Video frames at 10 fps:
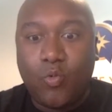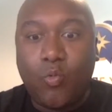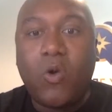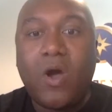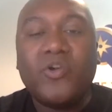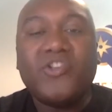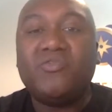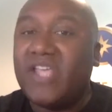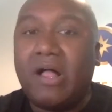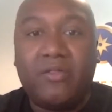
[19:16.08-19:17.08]
What would
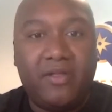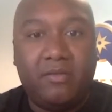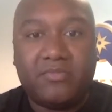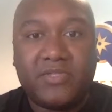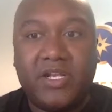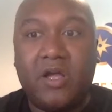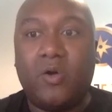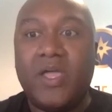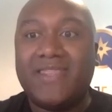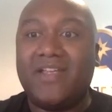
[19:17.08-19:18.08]
you tell them?
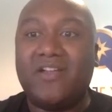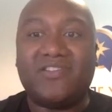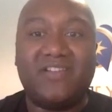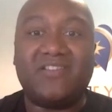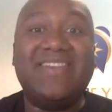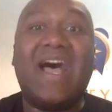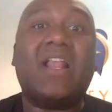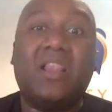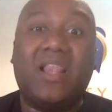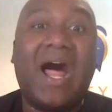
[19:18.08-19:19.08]
There's
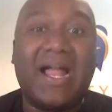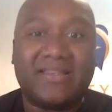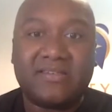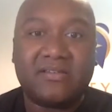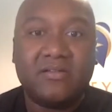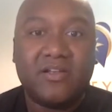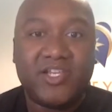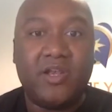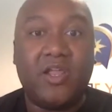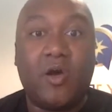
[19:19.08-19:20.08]
not a lot,
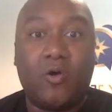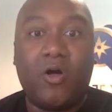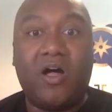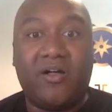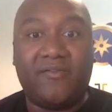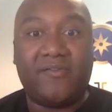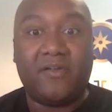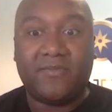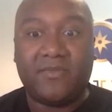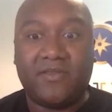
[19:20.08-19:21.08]
of
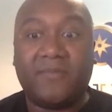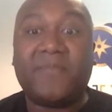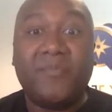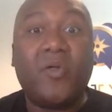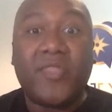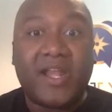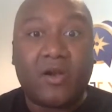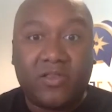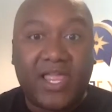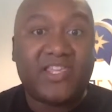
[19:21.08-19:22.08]
people that
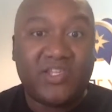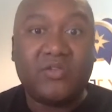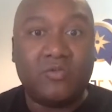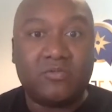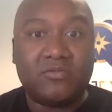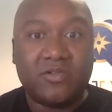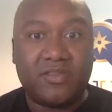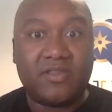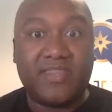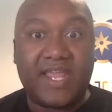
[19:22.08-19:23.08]
are like you,
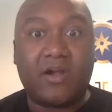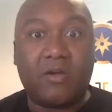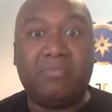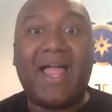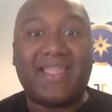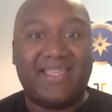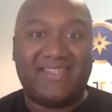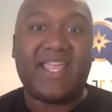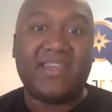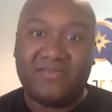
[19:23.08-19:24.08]
that are Black
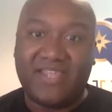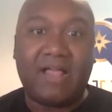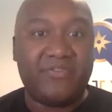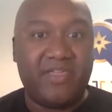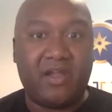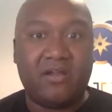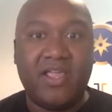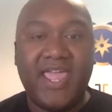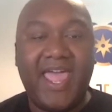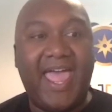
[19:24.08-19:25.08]
executives out there.
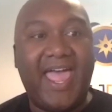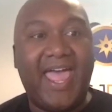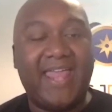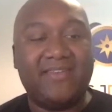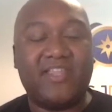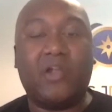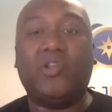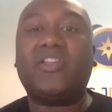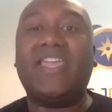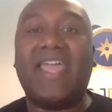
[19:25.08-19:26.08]
And they're
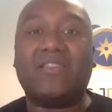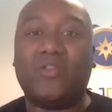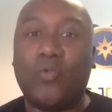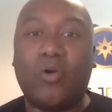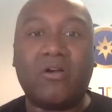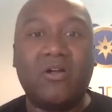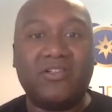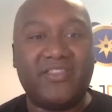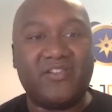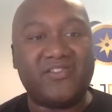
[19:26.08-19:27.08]
looking at the
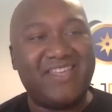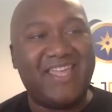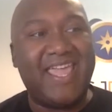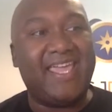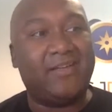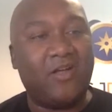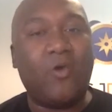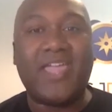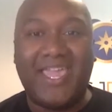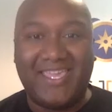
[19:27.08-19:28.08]
world and they're saying,
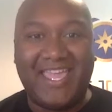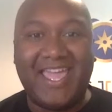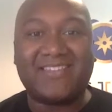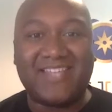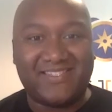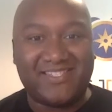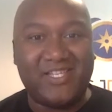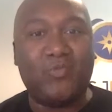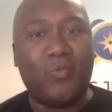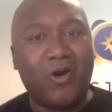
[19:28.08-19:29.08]
okay, yes, I
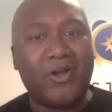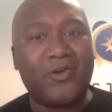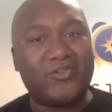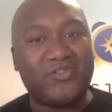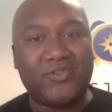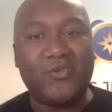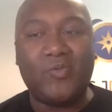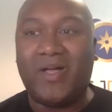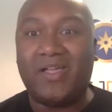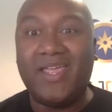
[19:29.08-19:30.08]
see 1 or
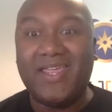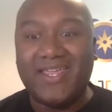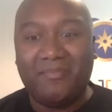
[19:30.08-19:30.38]
2, but